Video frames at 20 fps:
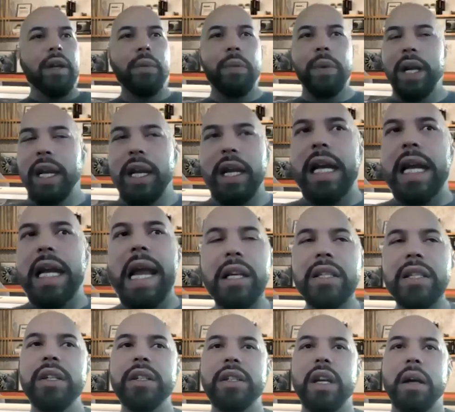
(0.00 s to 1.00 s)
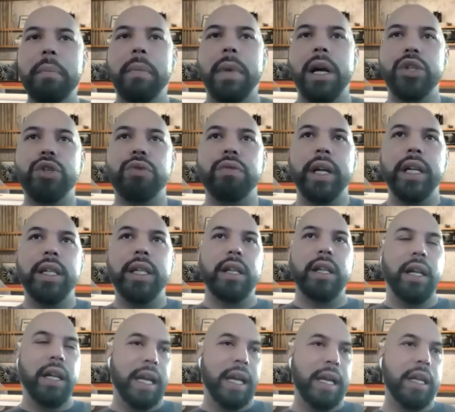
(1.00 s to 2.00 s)
Well, he hasn't done much
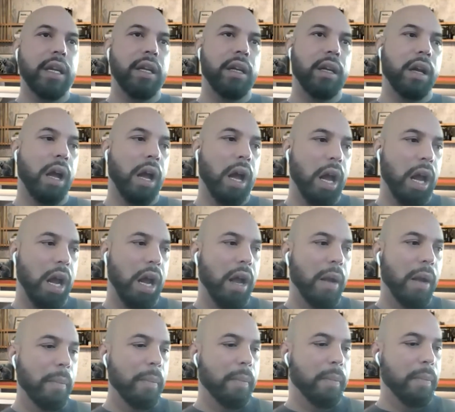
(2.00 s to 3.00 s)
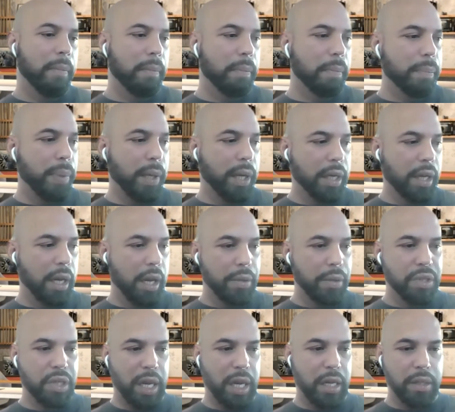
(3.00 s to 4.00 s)
recently, but
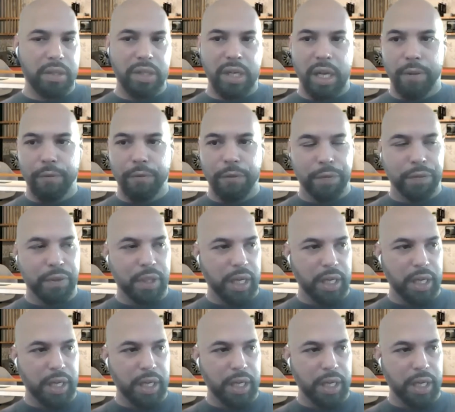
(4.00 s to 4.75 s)
10, 15